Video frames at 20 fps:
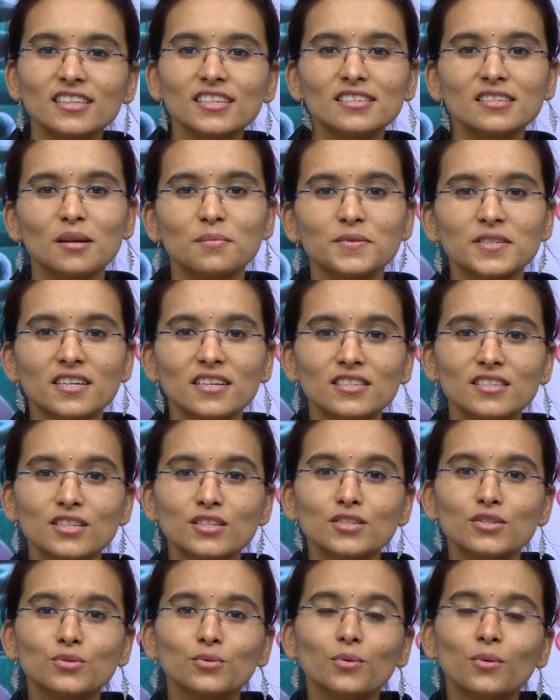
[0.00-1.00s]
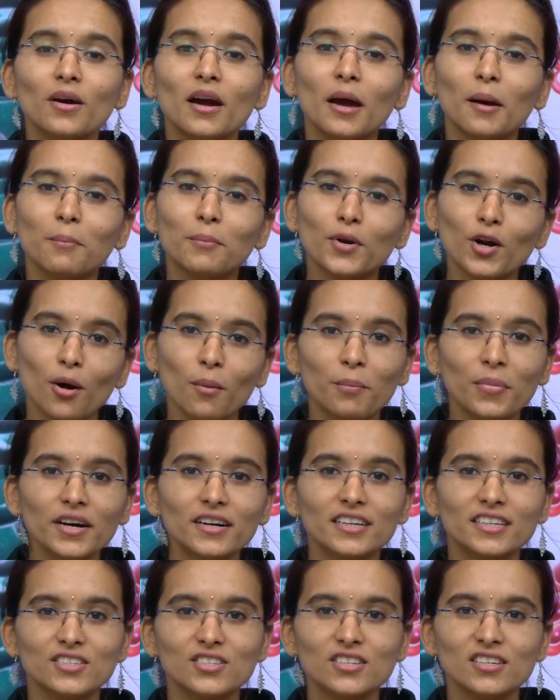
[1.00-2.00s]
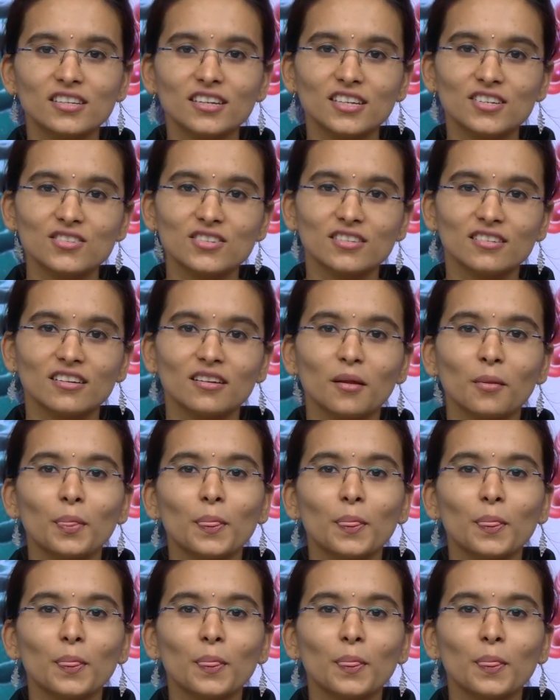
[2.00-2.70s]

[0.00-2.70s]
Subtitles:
substances to a proper destination.